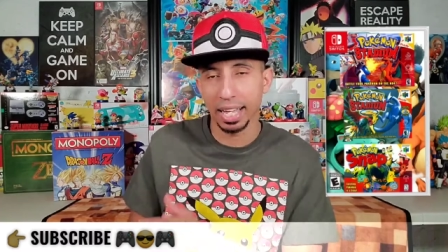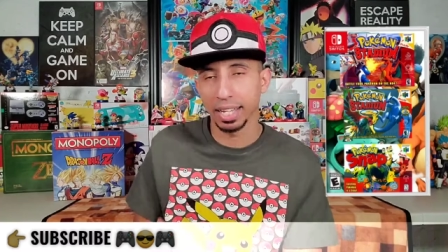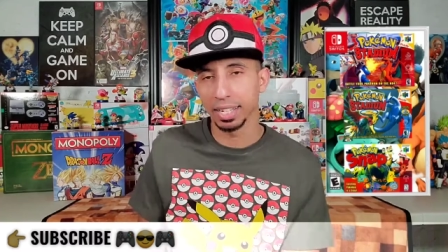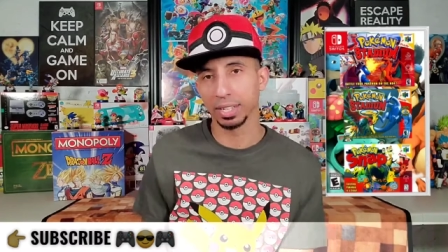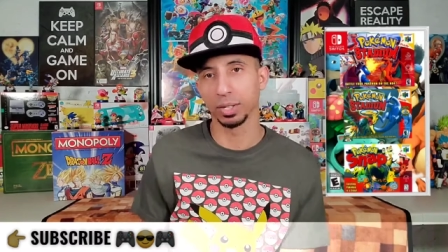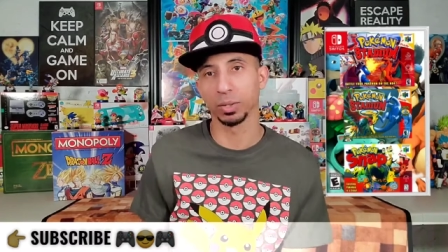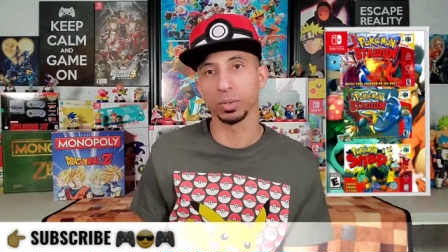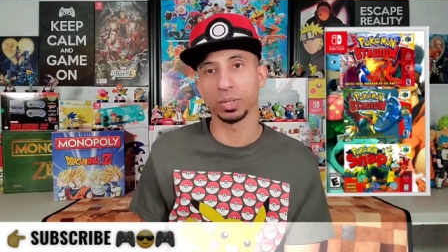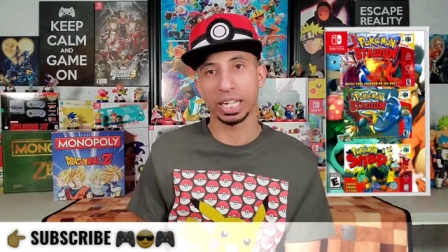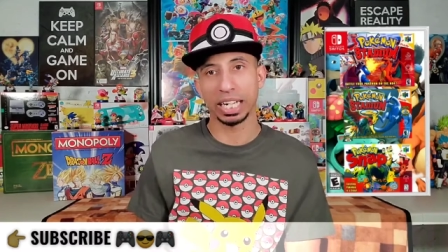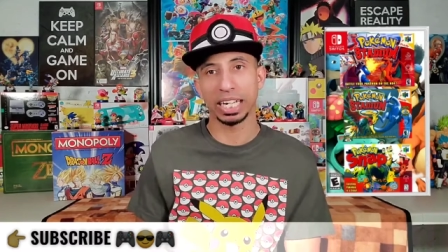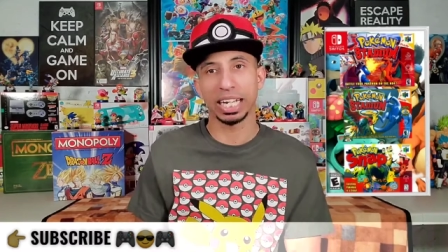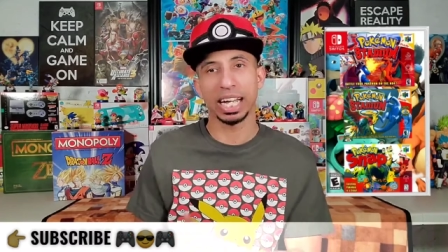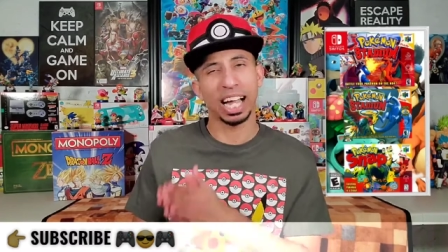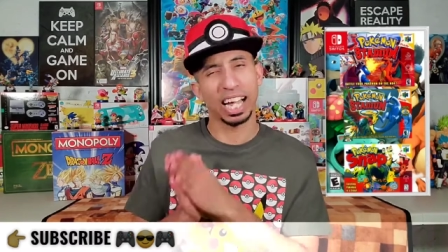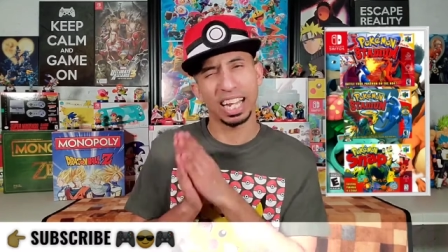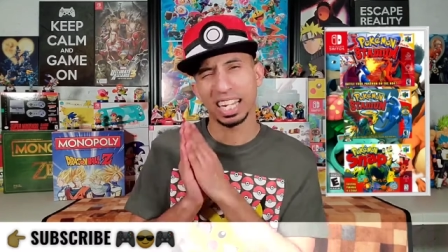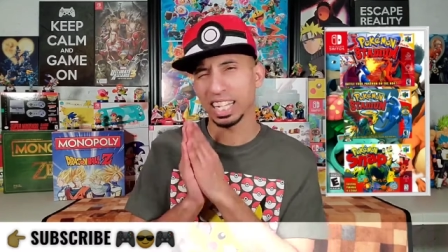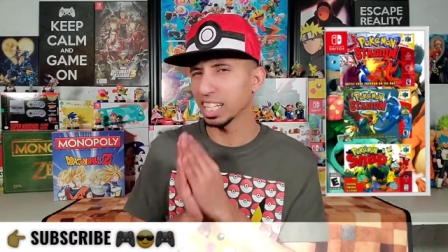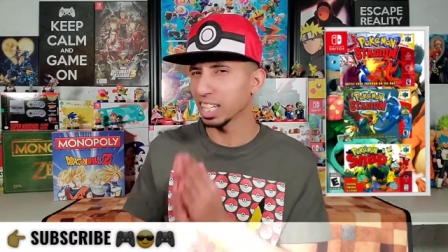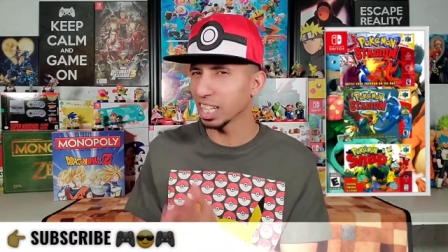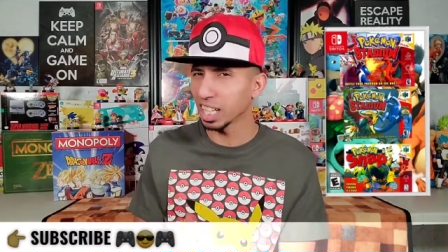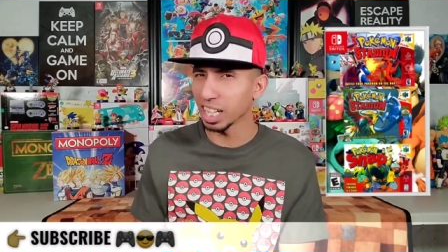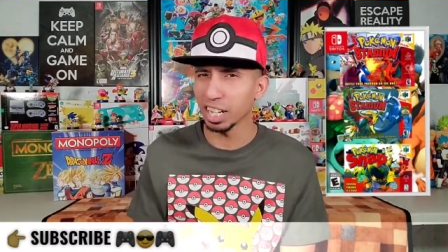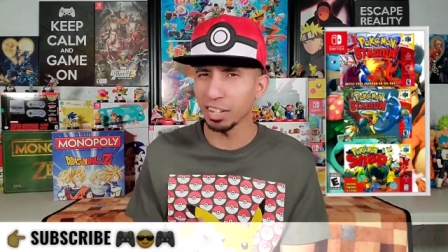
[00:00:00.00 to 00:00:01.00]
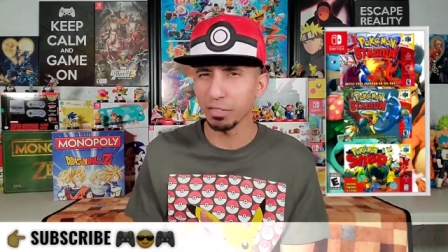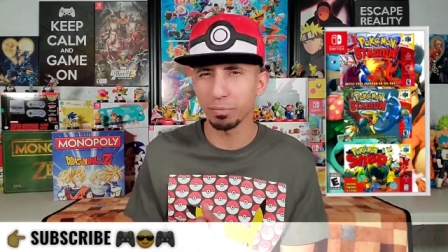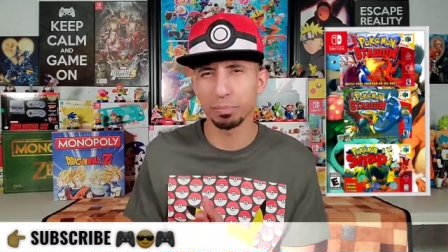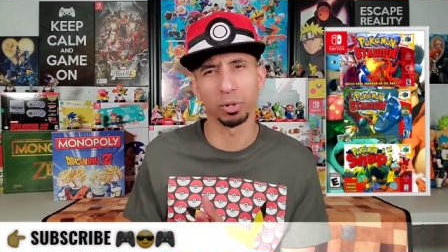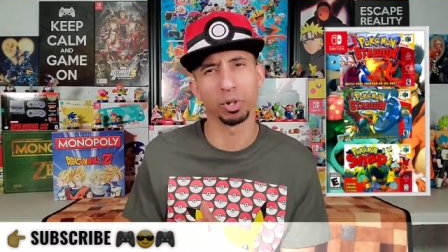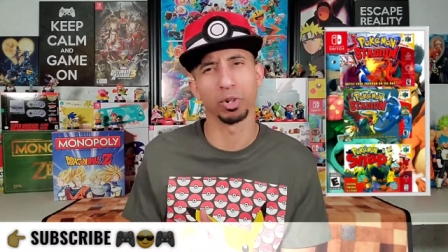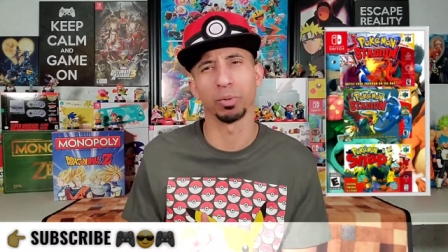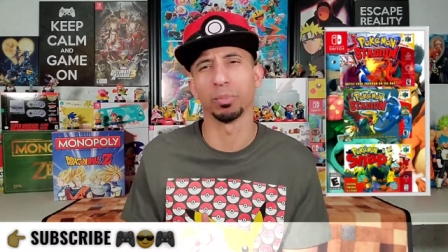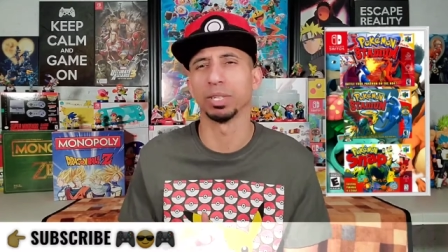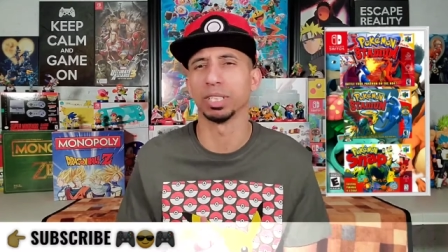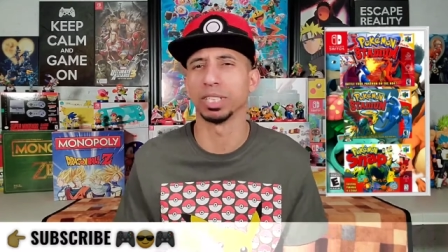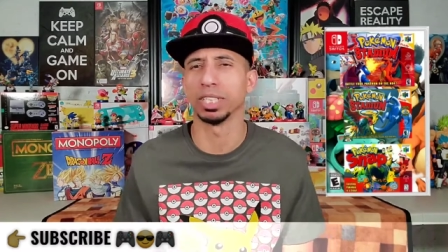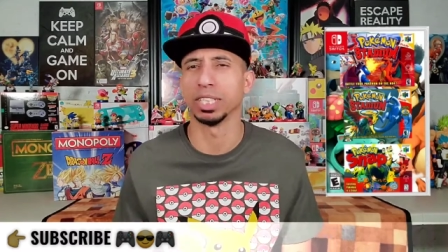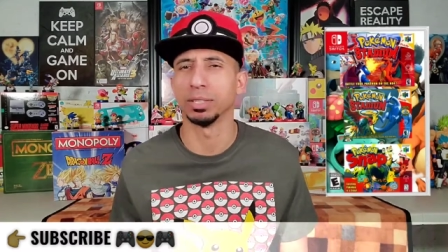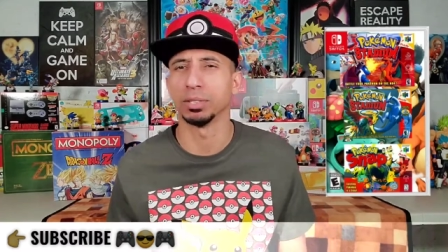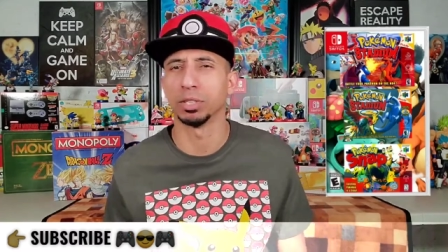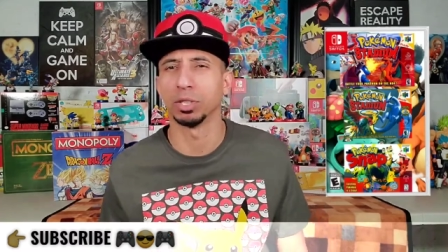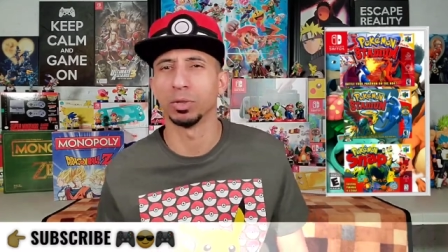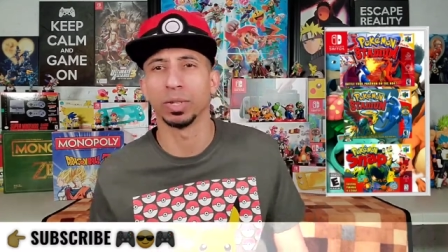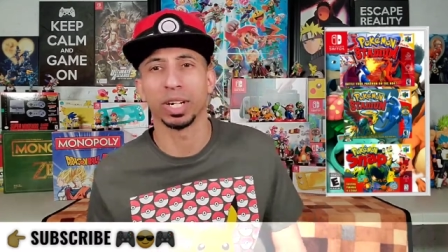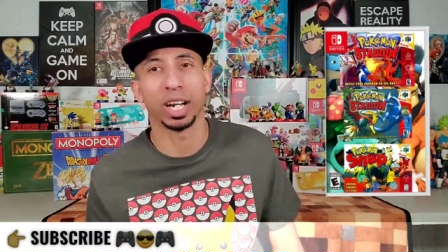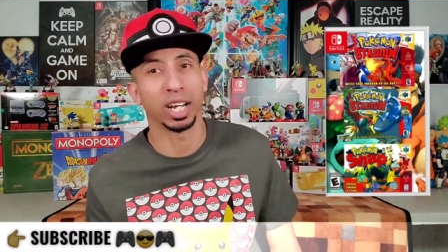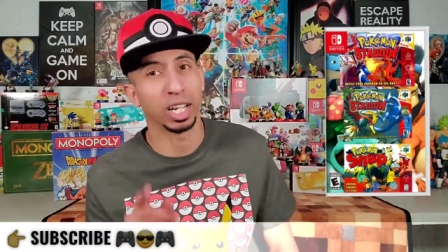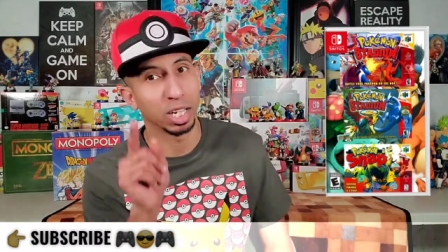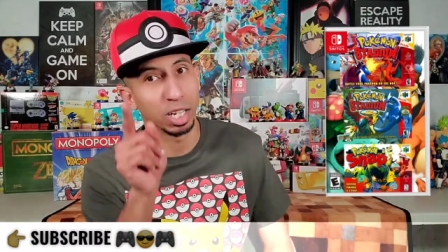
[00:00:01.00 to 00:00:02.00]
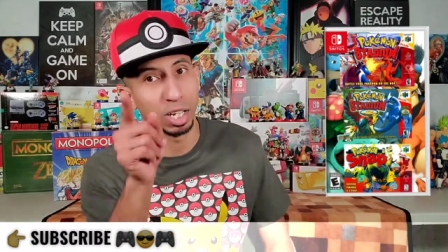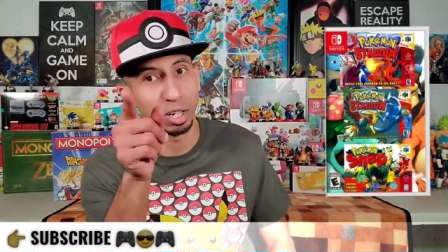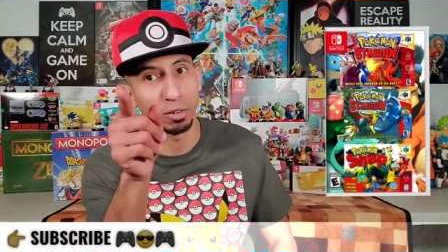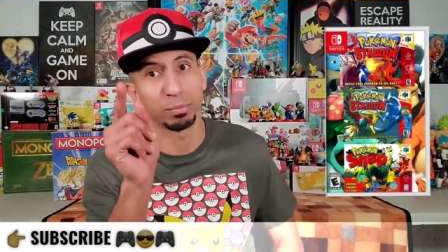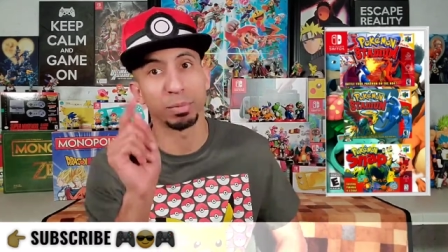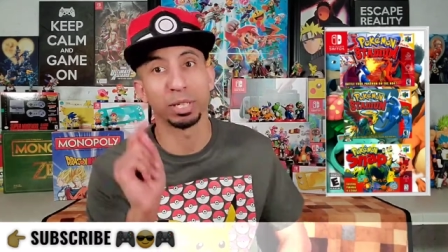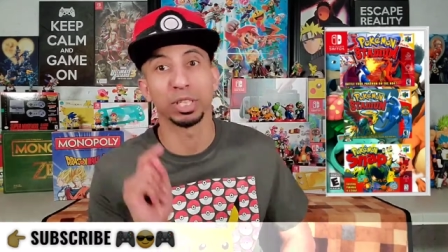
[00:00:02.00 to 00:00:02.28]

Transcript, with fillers: Okay, I love Pokemon Stadium 2 and I love